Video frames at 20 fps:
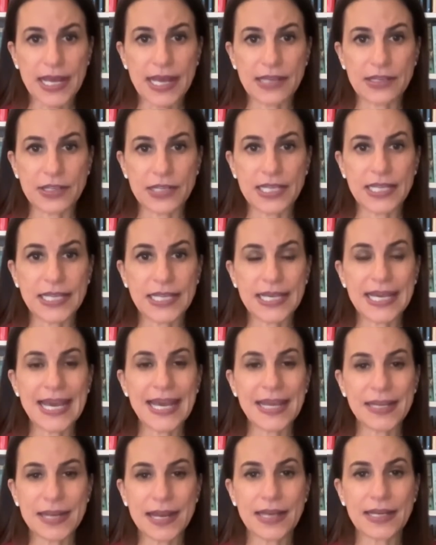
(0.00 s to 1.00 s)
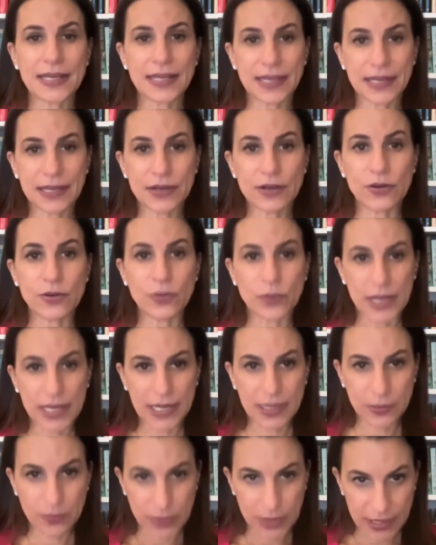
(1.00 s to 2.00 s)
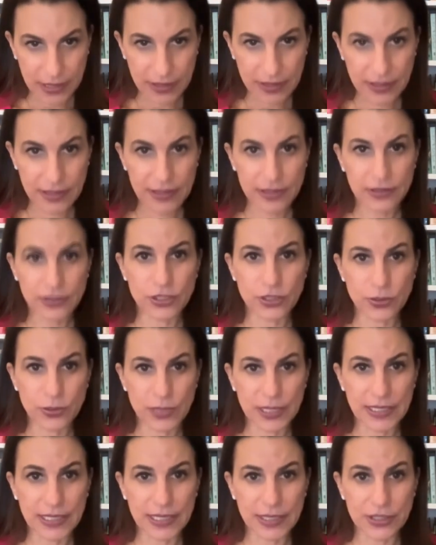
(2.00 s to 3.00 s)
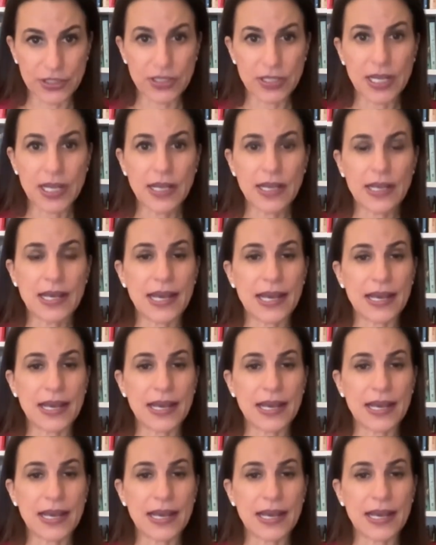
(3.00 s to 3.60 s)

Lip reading: And he cannot get away with doing this